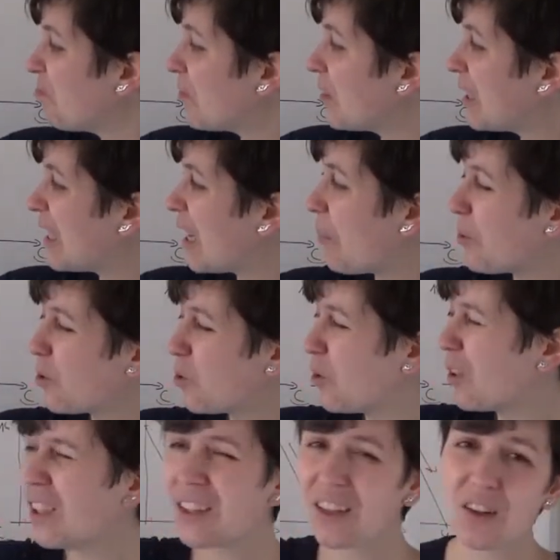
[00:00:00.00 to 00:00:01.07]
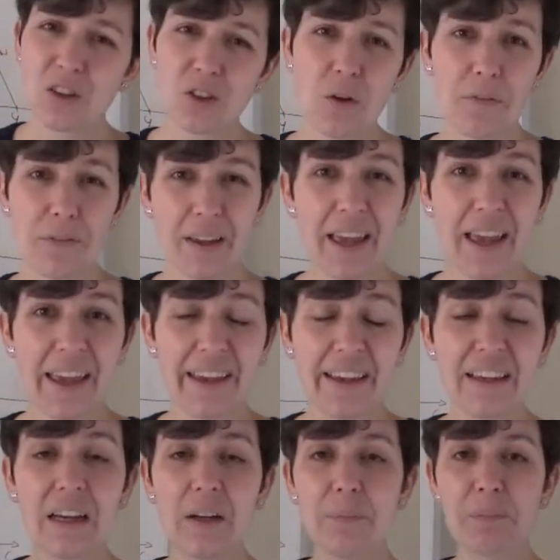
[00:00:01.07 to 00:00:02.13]
the opportunity cost of cake,
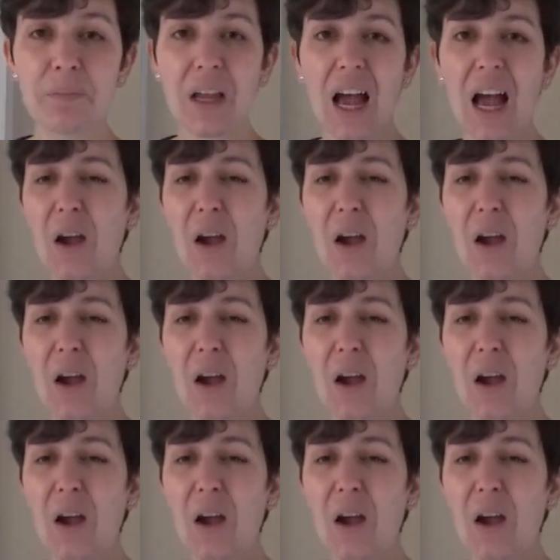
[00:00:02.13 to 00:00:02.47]
I